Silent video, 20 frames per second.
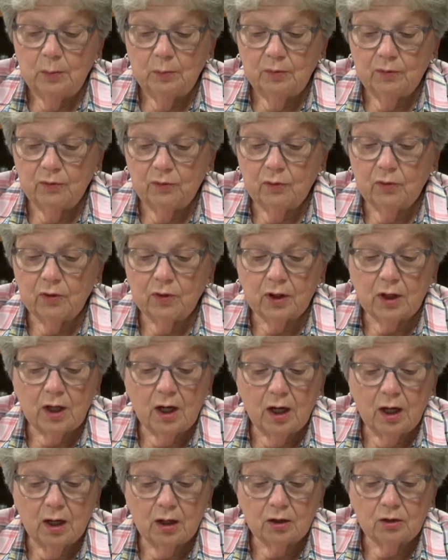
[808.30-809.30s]
"Before the
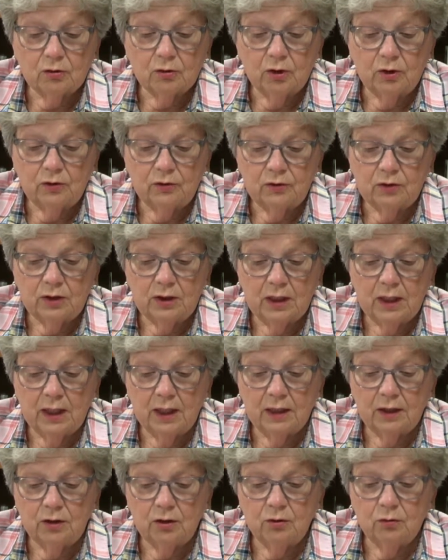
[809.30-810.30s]
cock crows
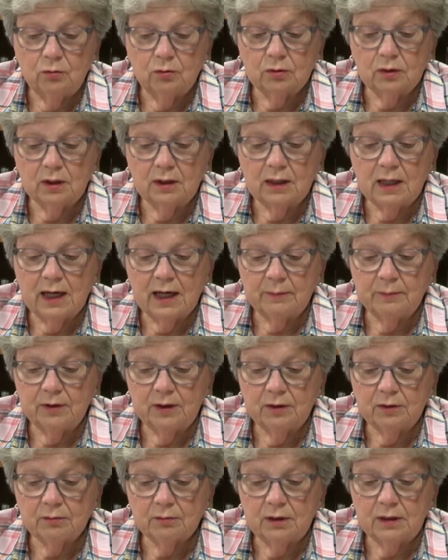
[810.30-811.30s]
today, you will deny me
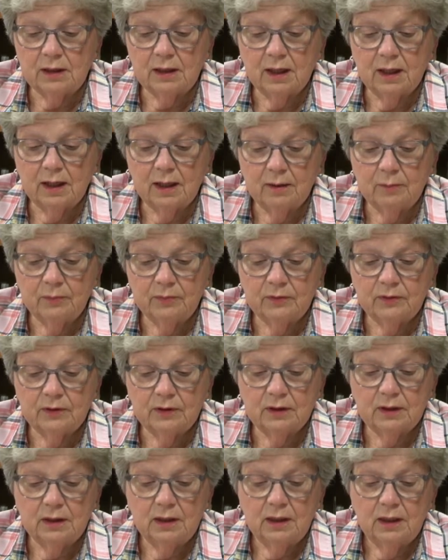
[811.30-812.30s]
three times."
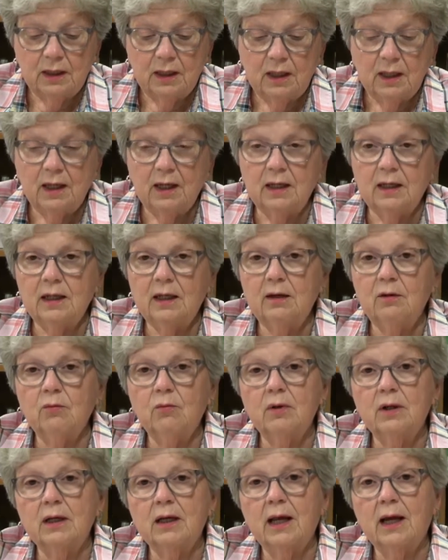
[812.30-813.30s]
And he
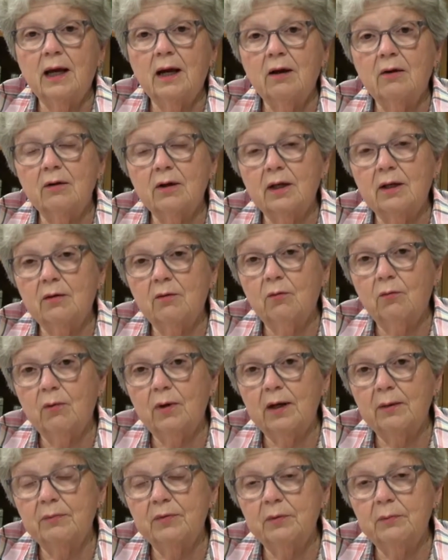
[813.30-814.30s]
went out and
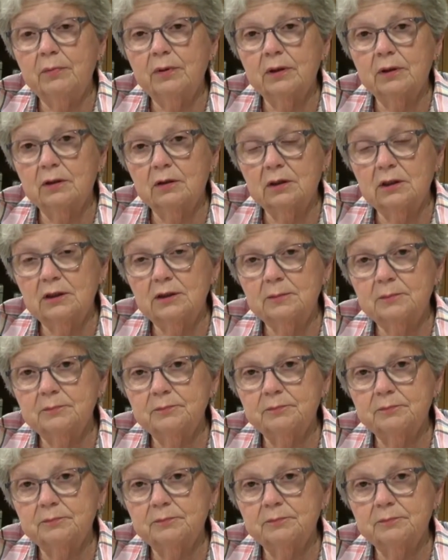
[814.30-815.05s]
wept bitterly.